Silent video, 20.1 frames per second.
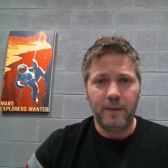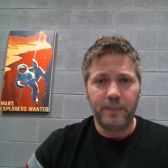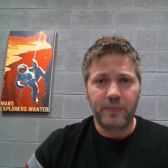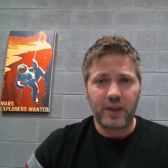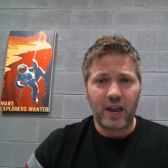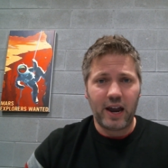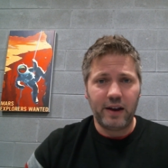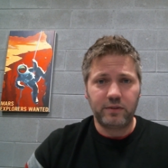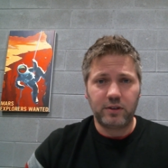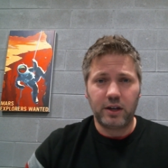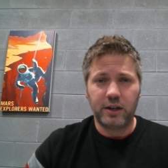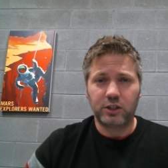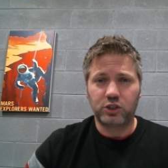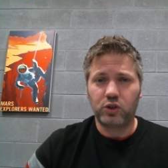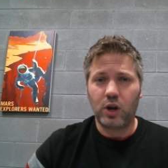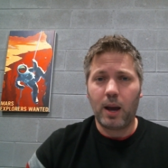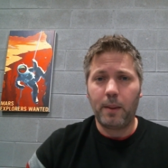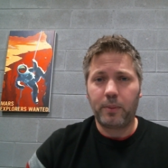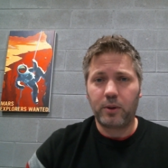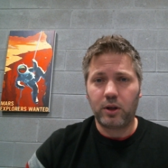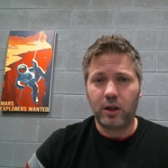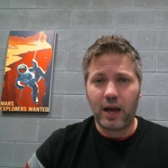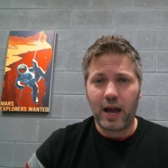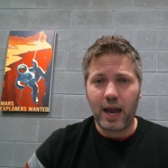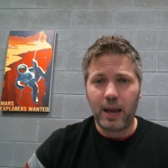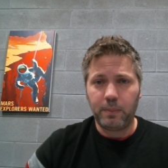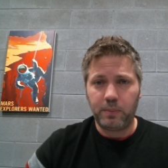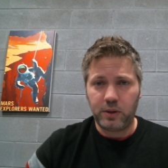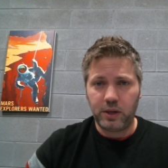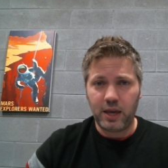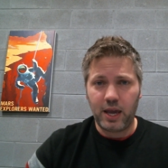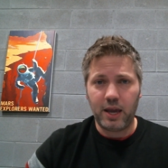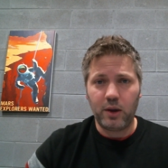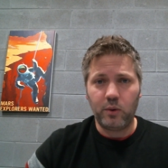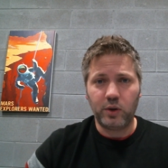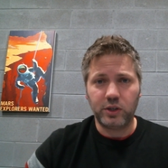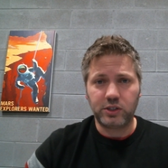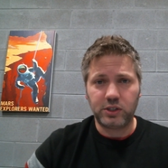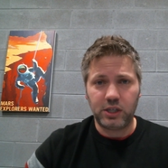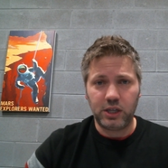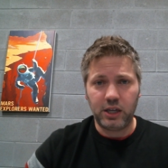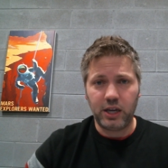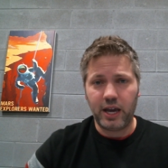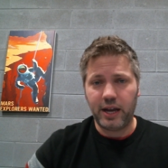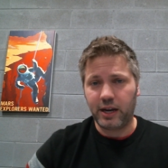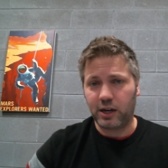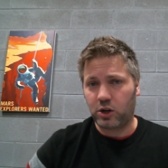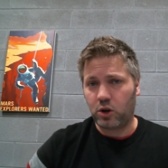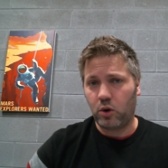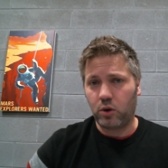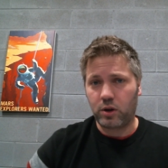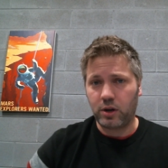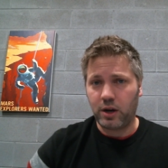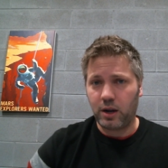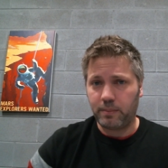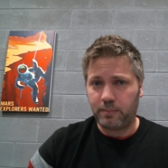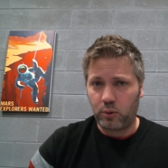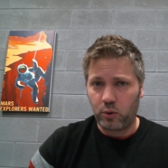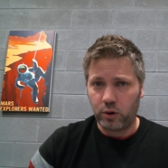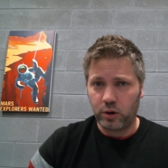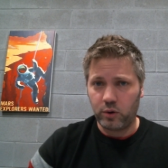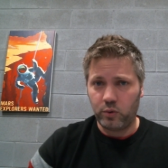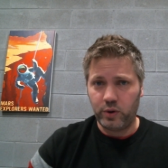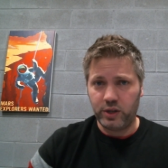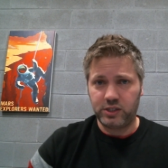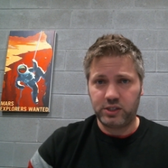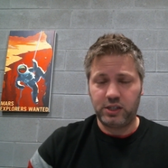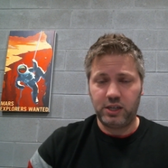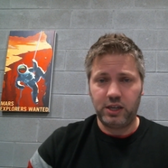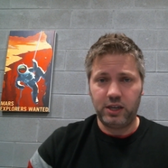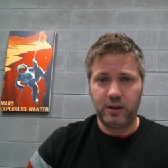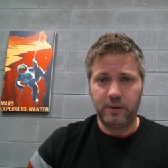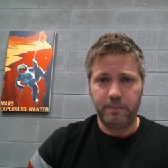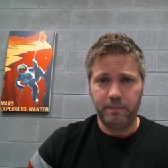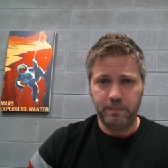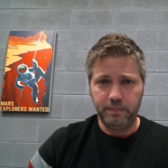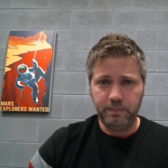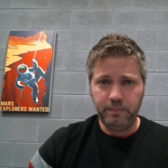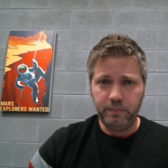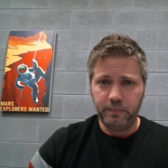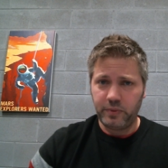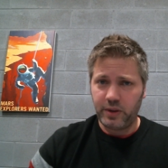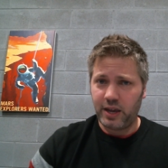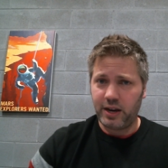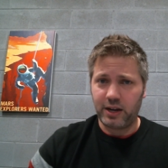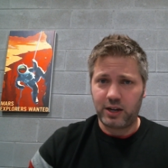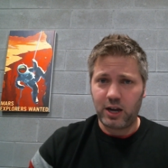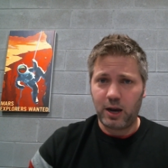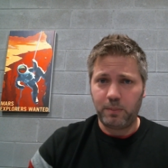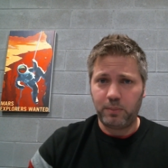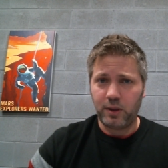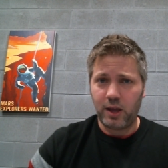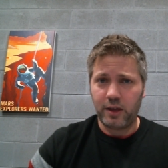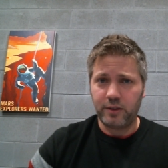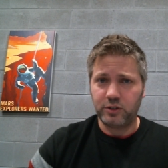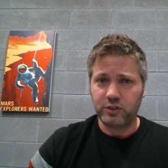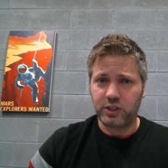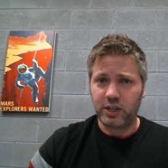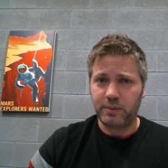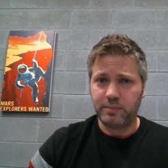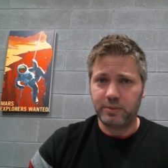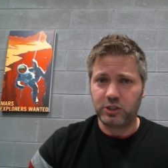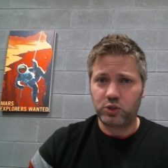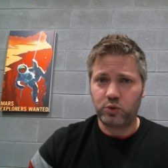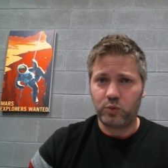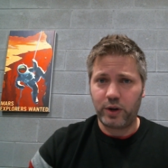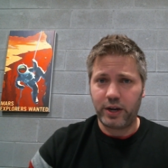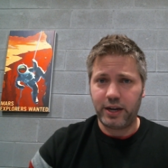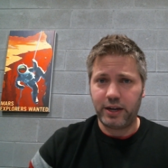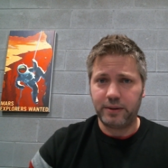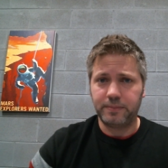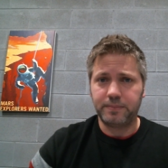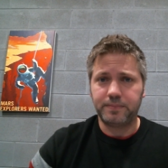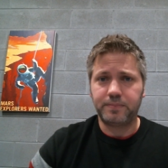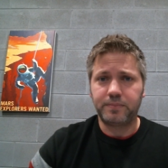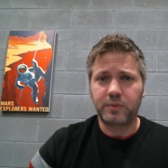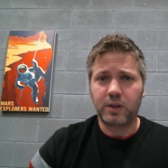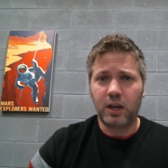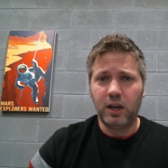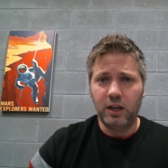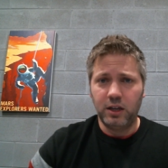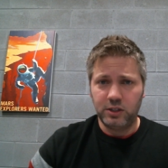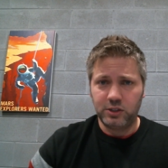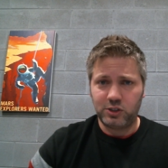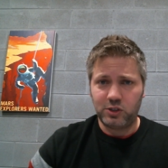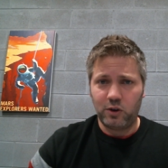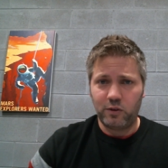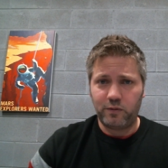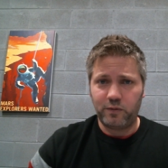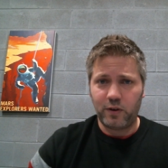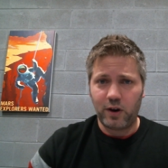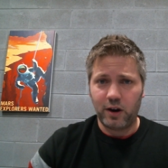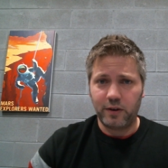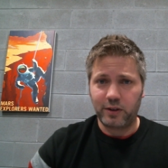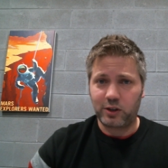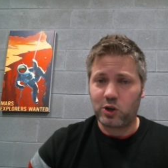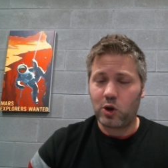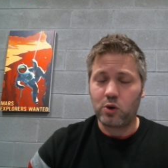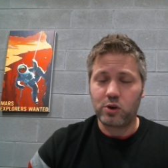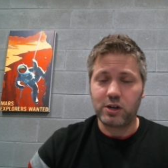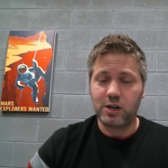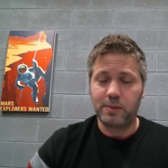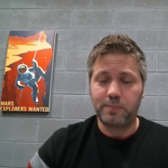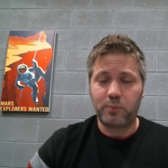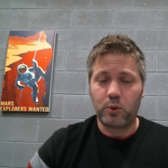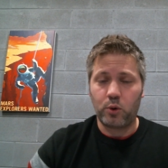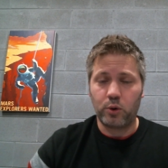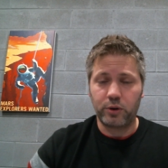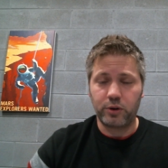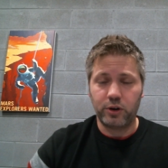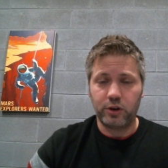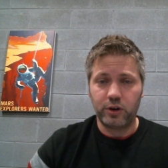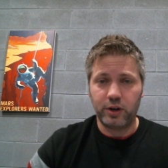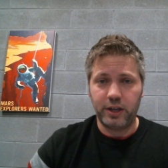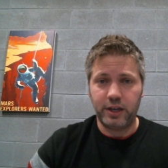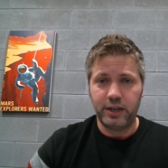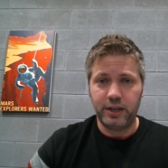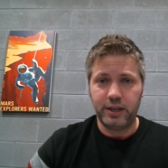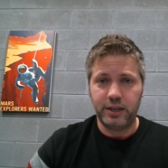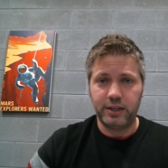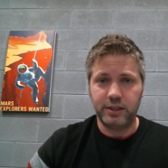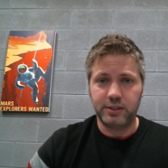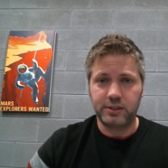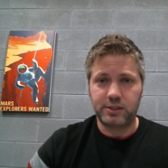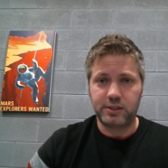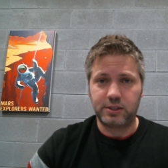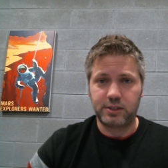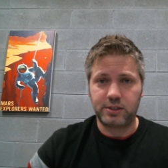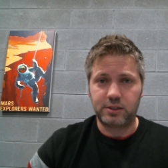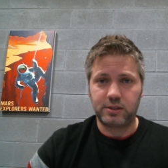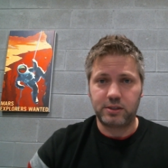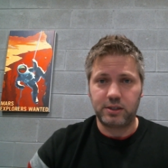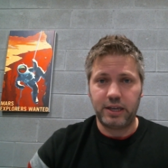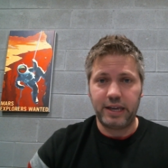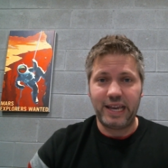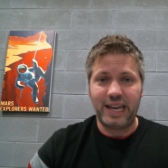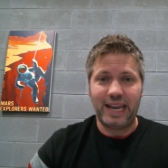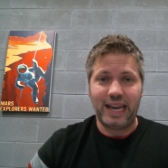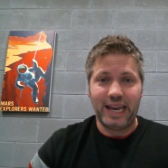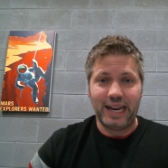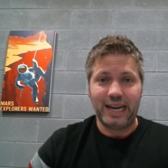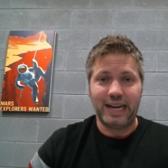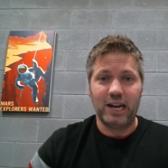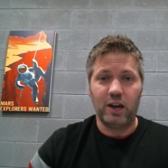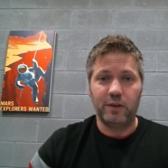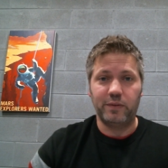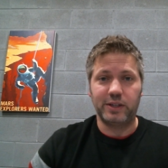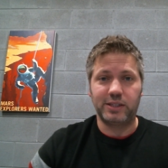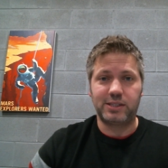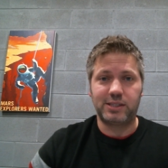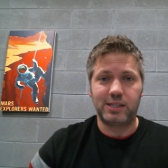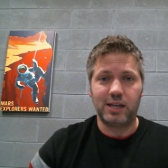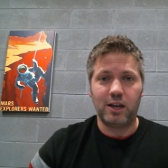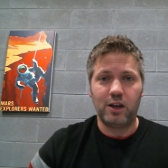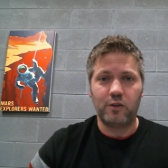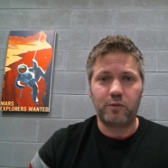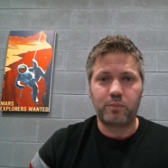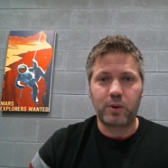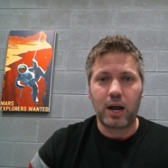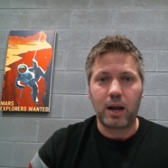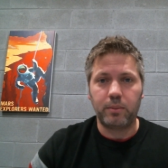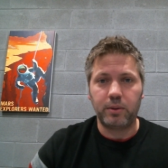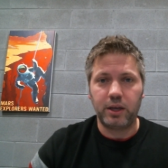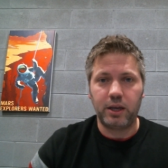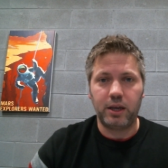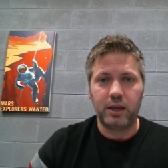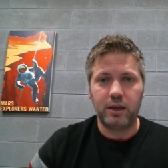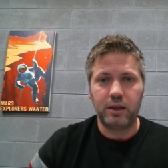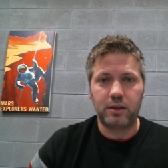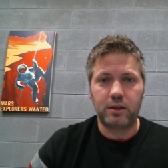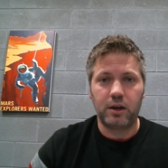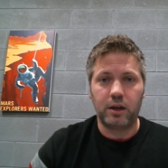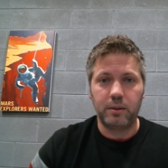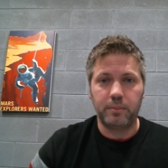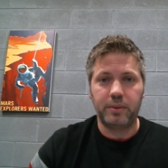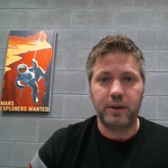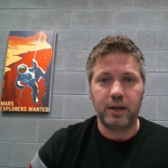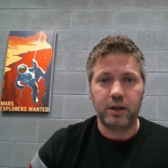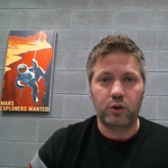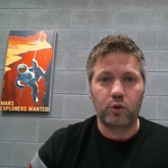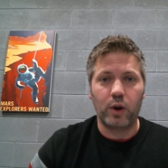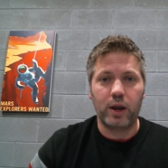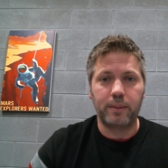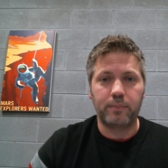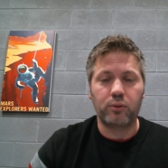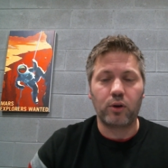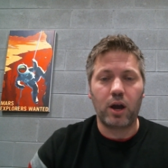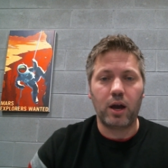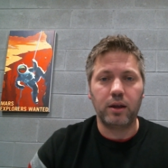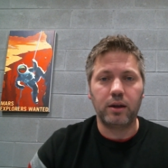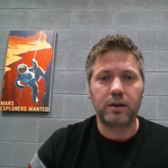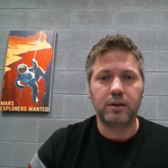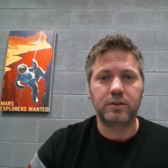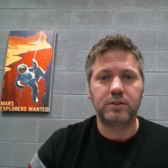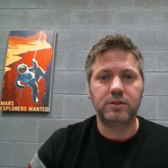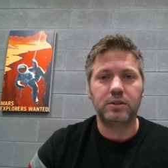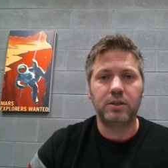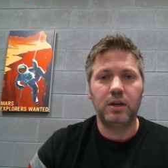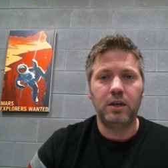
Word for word: I've done a tropical IPA whiskey and a coconut porter whiskey and a couple others in between so far. The coconut porter is in and of itself probably going to be a great product,